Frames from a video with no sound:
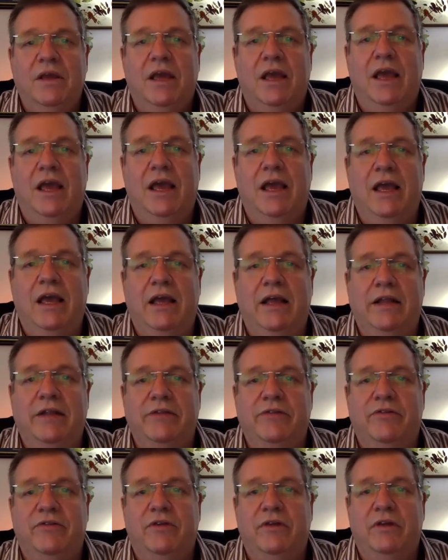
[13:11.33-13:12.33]

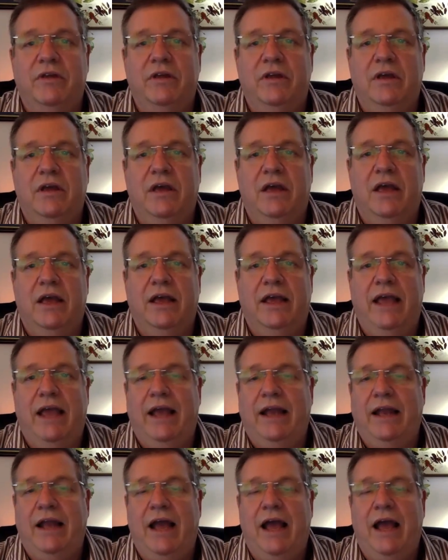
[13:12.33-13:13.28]
And again,